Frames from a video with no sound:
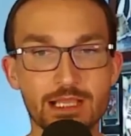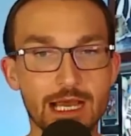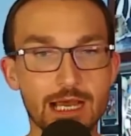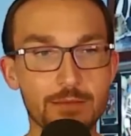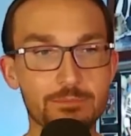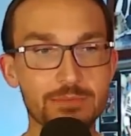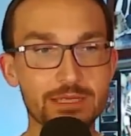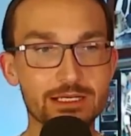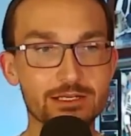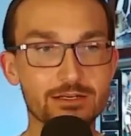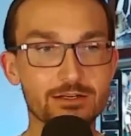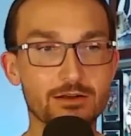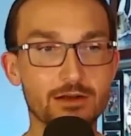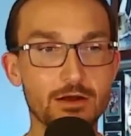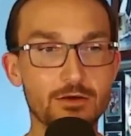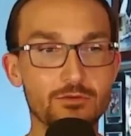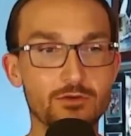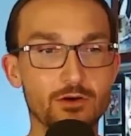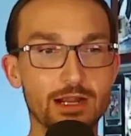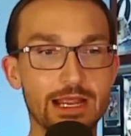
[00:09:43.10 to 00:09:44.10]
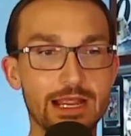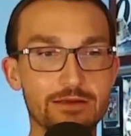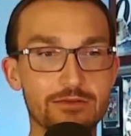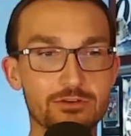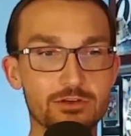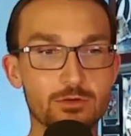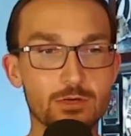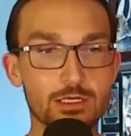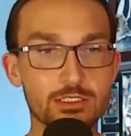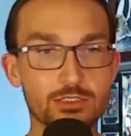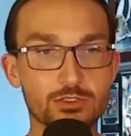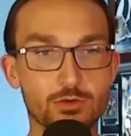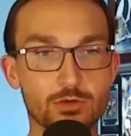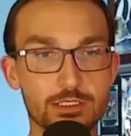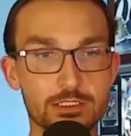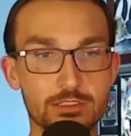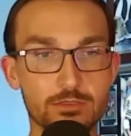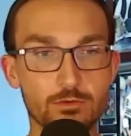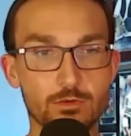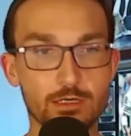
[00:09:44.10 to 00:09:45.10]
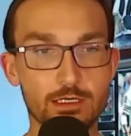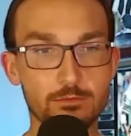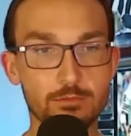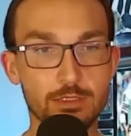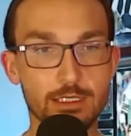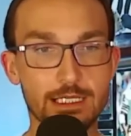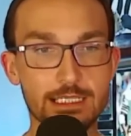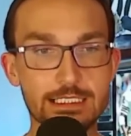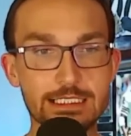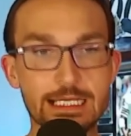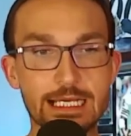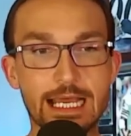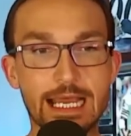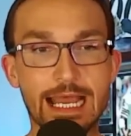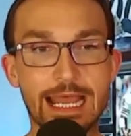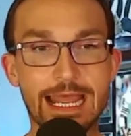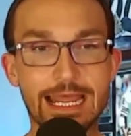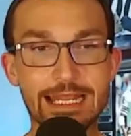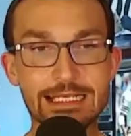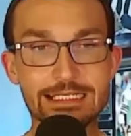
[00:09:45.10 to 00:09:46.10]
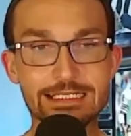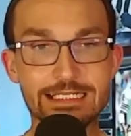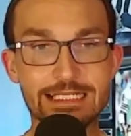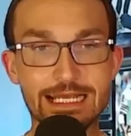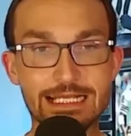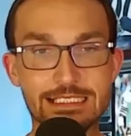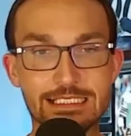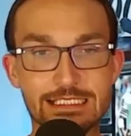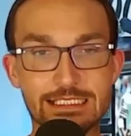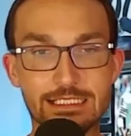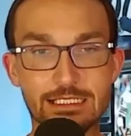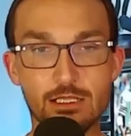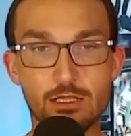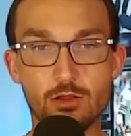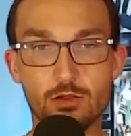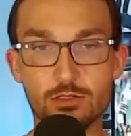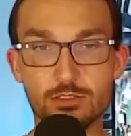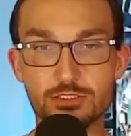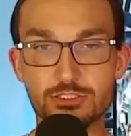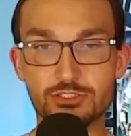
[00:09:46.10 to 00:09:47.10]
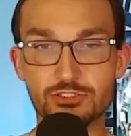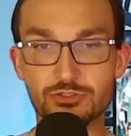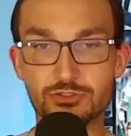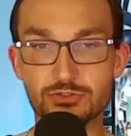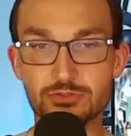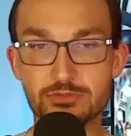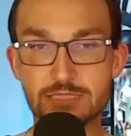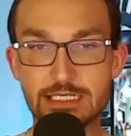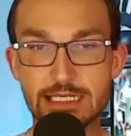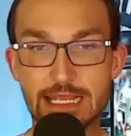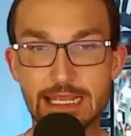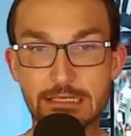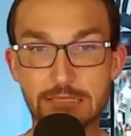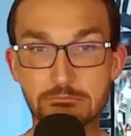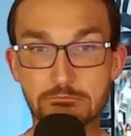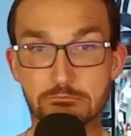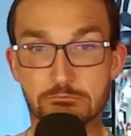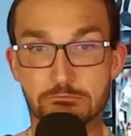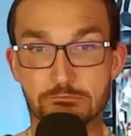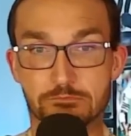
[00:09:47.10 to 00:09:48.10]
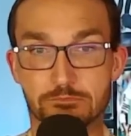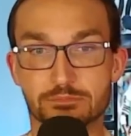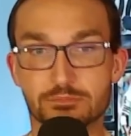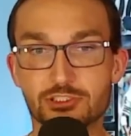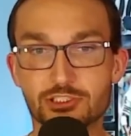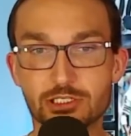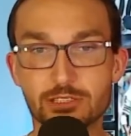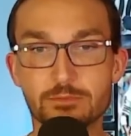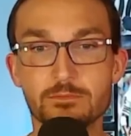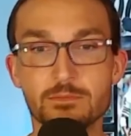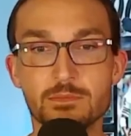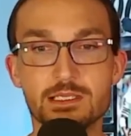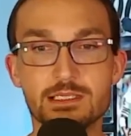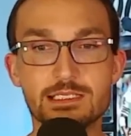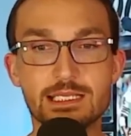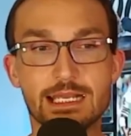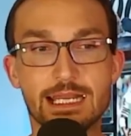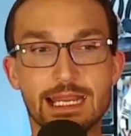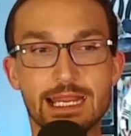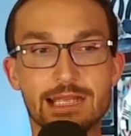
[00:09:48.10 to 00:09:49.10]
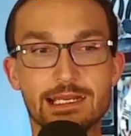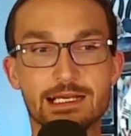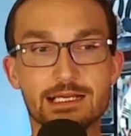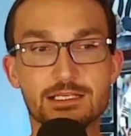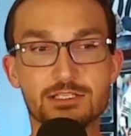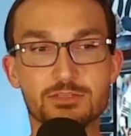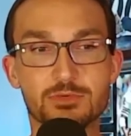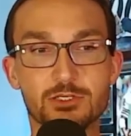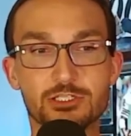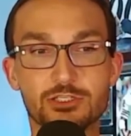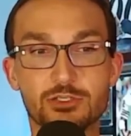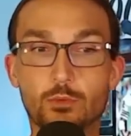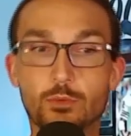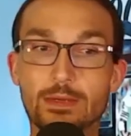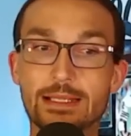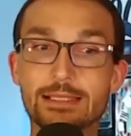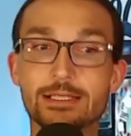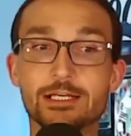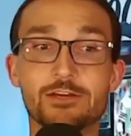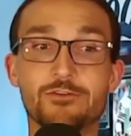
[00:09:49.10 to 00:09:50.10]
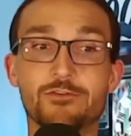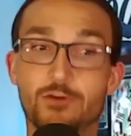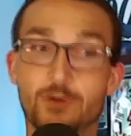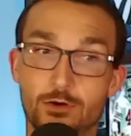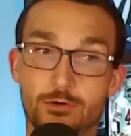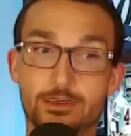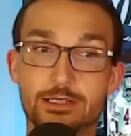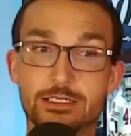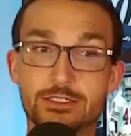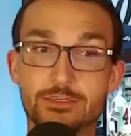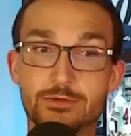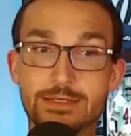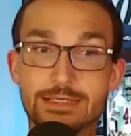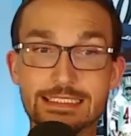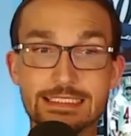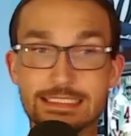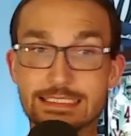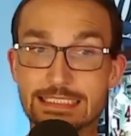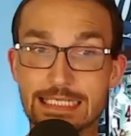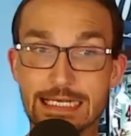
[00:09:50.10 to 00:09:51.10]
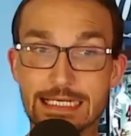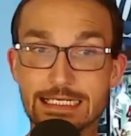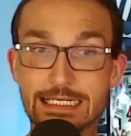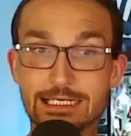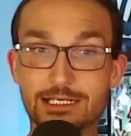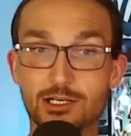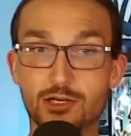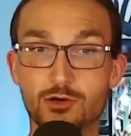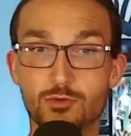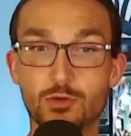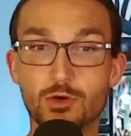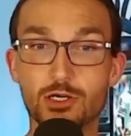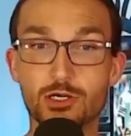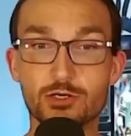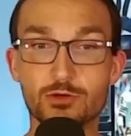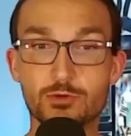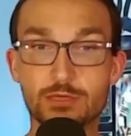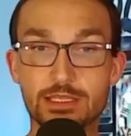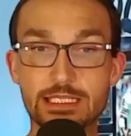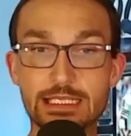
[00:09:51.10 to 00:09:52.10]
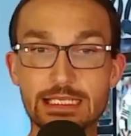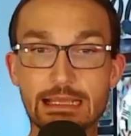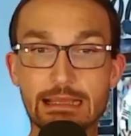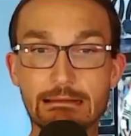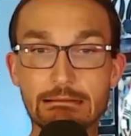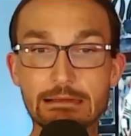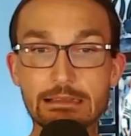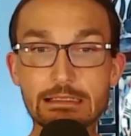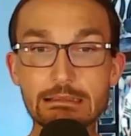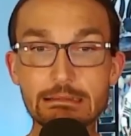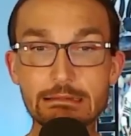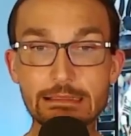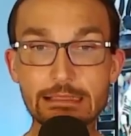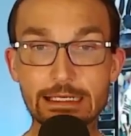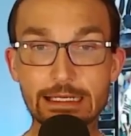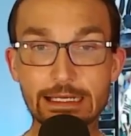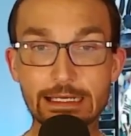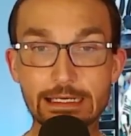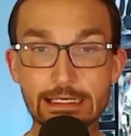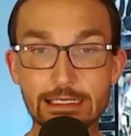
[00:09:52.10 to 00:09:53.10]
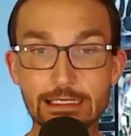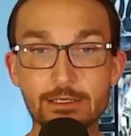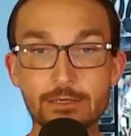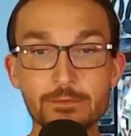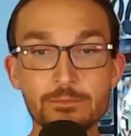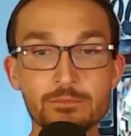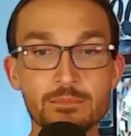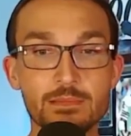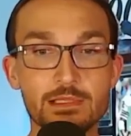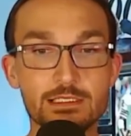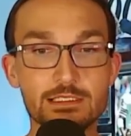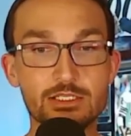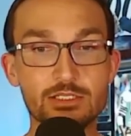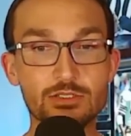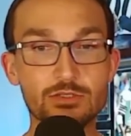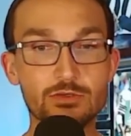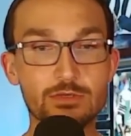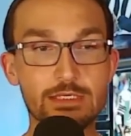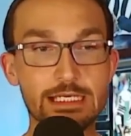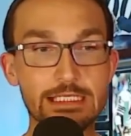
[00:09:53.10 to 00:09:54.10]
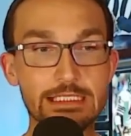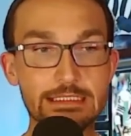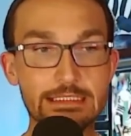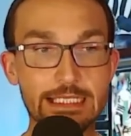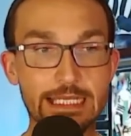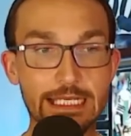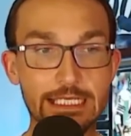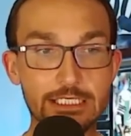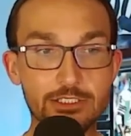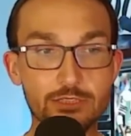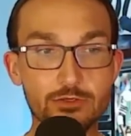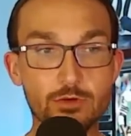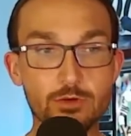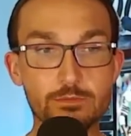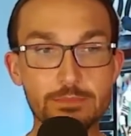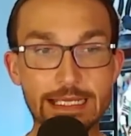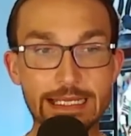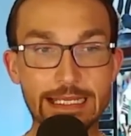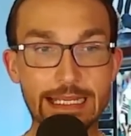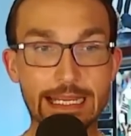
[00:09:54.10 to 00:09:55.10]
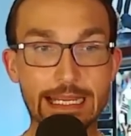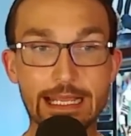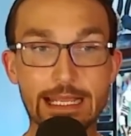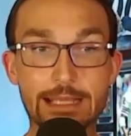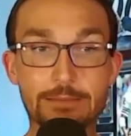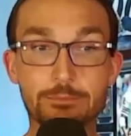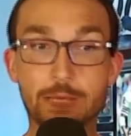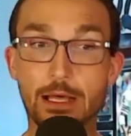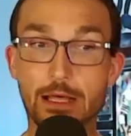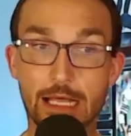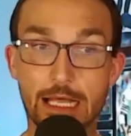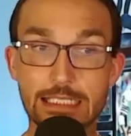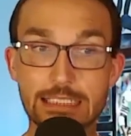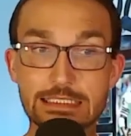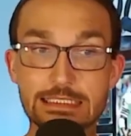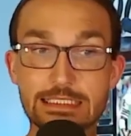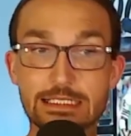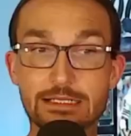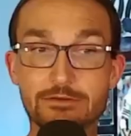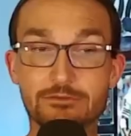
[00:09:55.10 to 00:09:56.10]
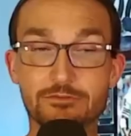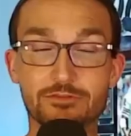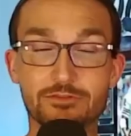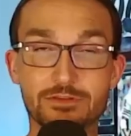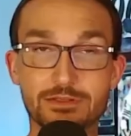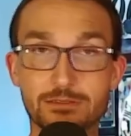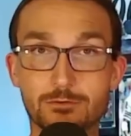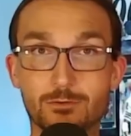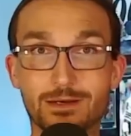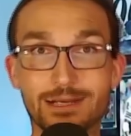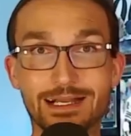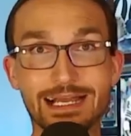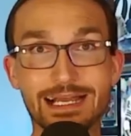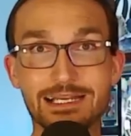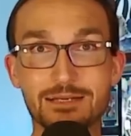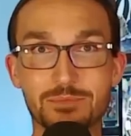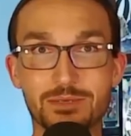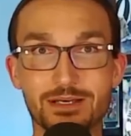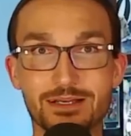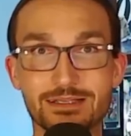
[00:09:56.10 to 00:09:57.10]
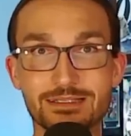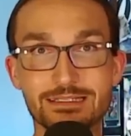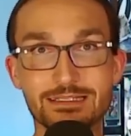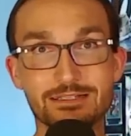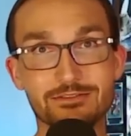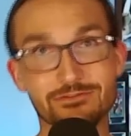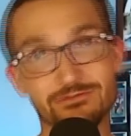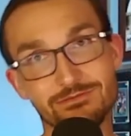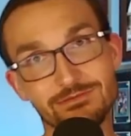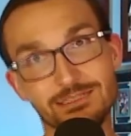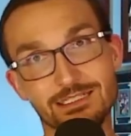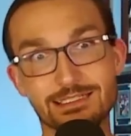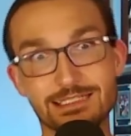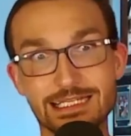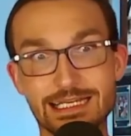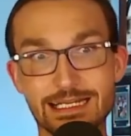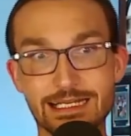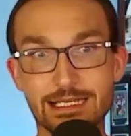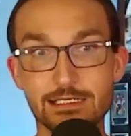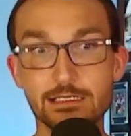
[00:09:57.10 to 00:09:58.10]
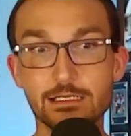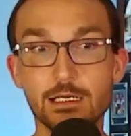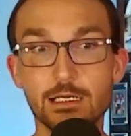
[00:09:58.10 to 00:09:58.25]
Beer for everyone 21 plus. And that still holds true today. Sure. Said Anheuser Busch. We look forward to extending our work with the Anglic to continue making a positive, you know, what kind of positive? Not that kind.